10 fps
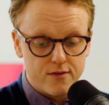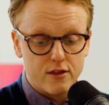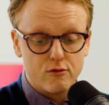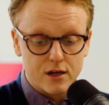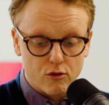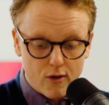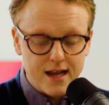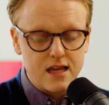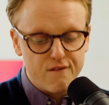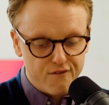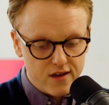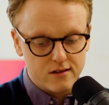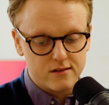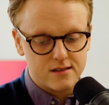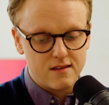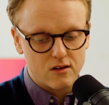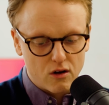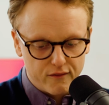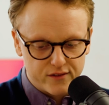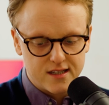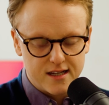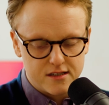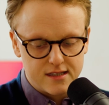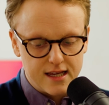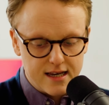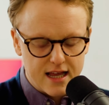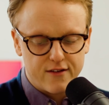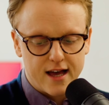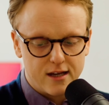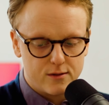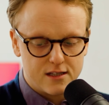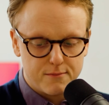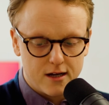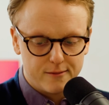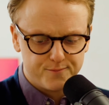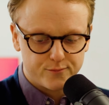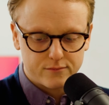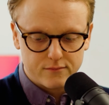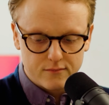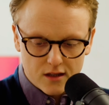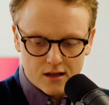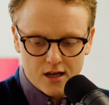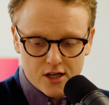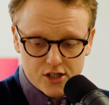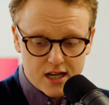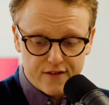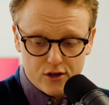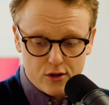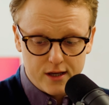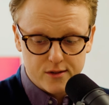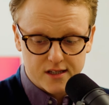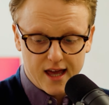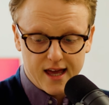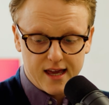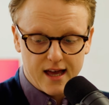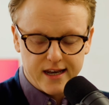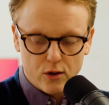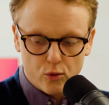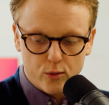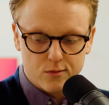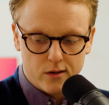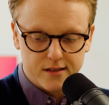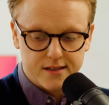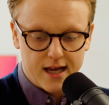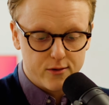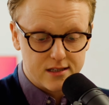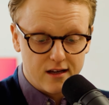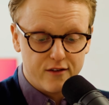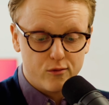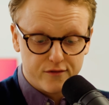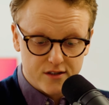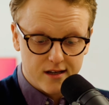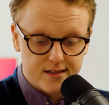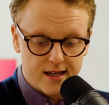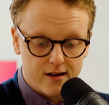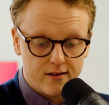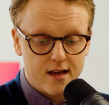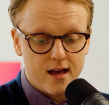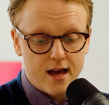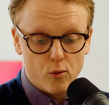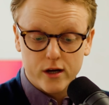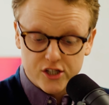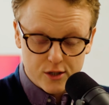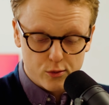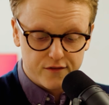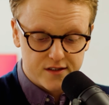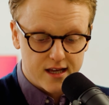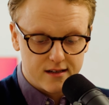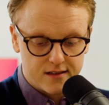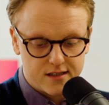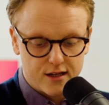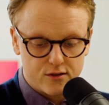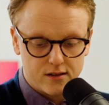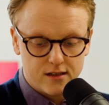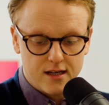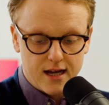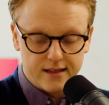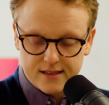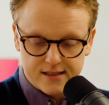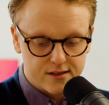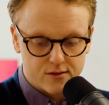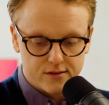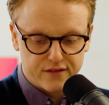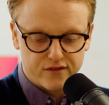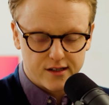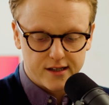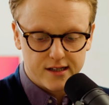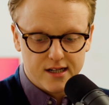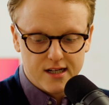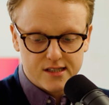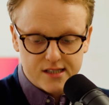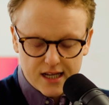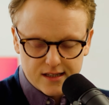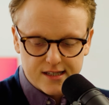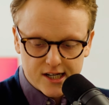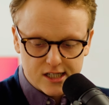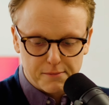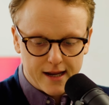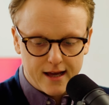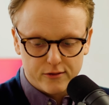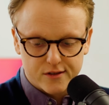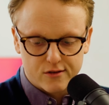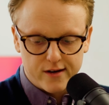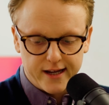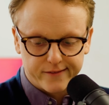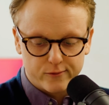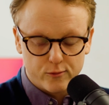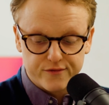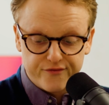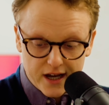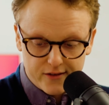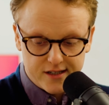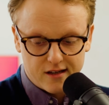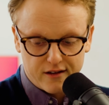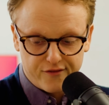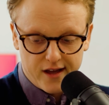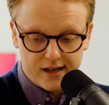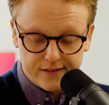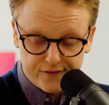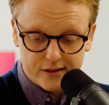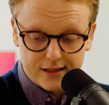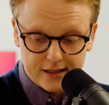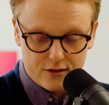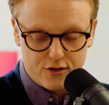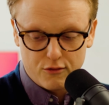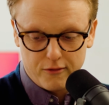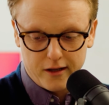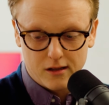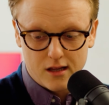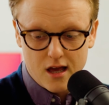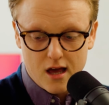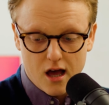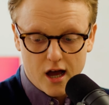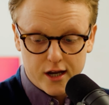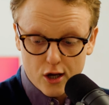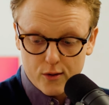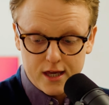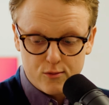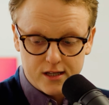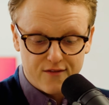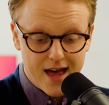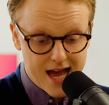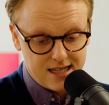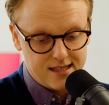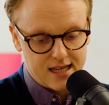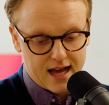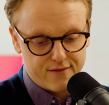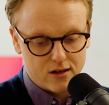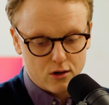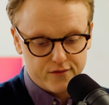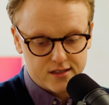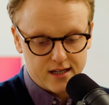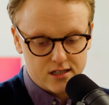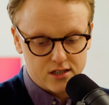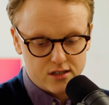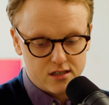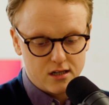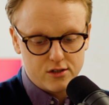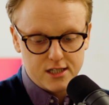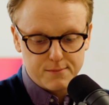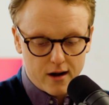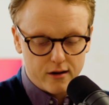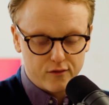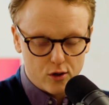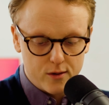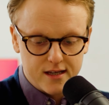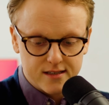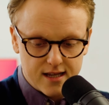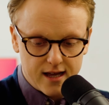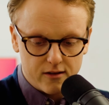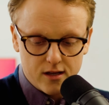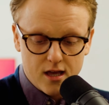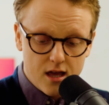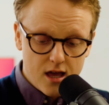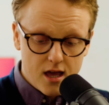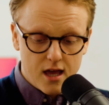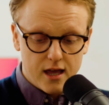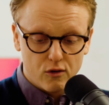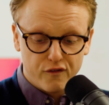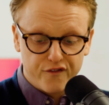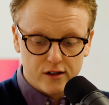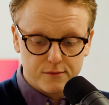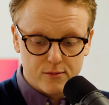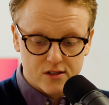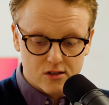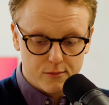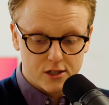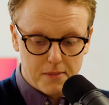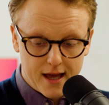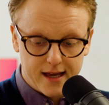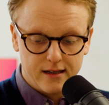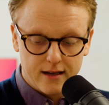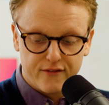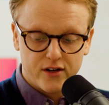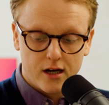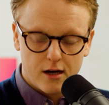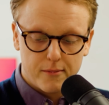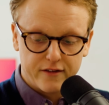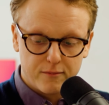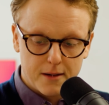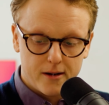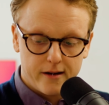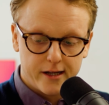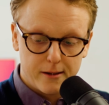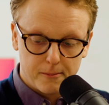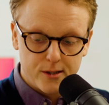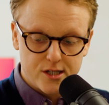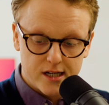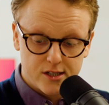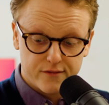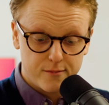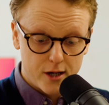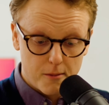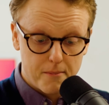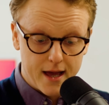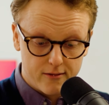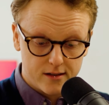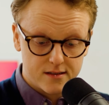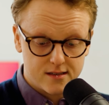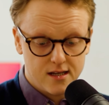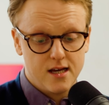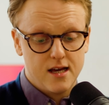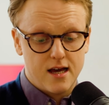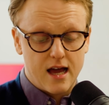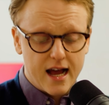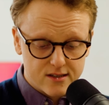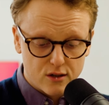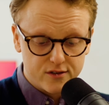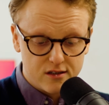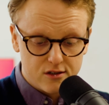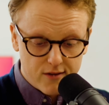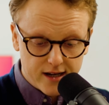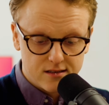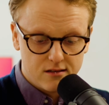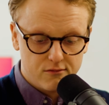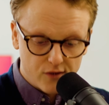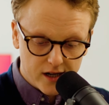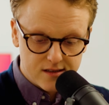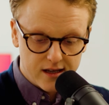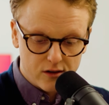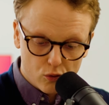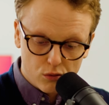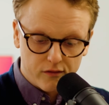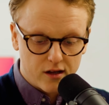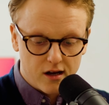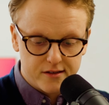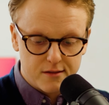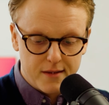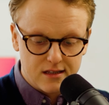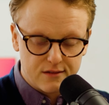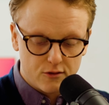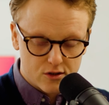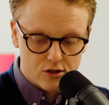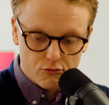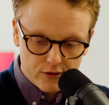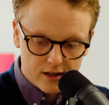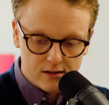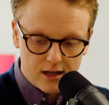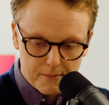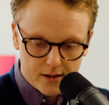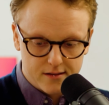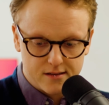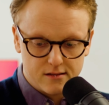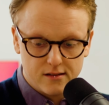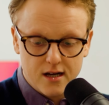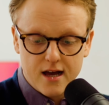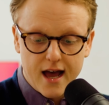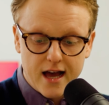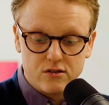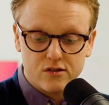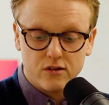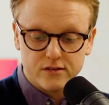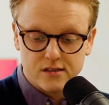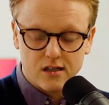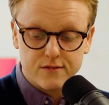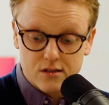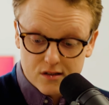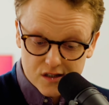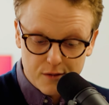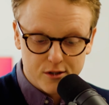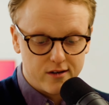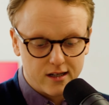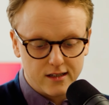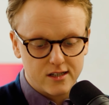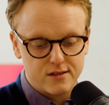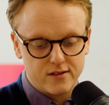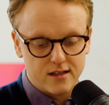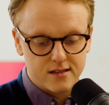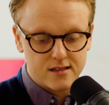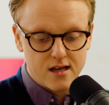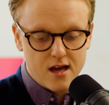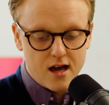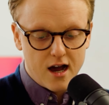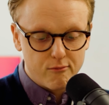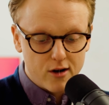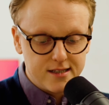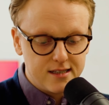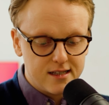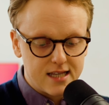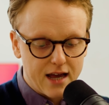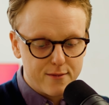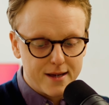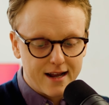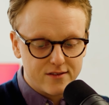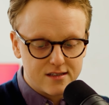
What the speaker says: that the regret he feels in the conversations that he never had with his mum. She never knew he was gay, and he always wonders how his life would have turned out, what she would have said, etc., had these things gone differently. Seeing this actually play out on screen was very tough, and it felt a little too real. I know he would give anything to have that conversation, just to know she's proud of who he is now. It all filled me with so much pain, love, and heartbreak for my partner, and appreciation for my own parents. Hats off to the director, writer, and all of the cast who made this feel so real and personal. Andrew Scott deserves so much recognition for this. I'm writing this having been out the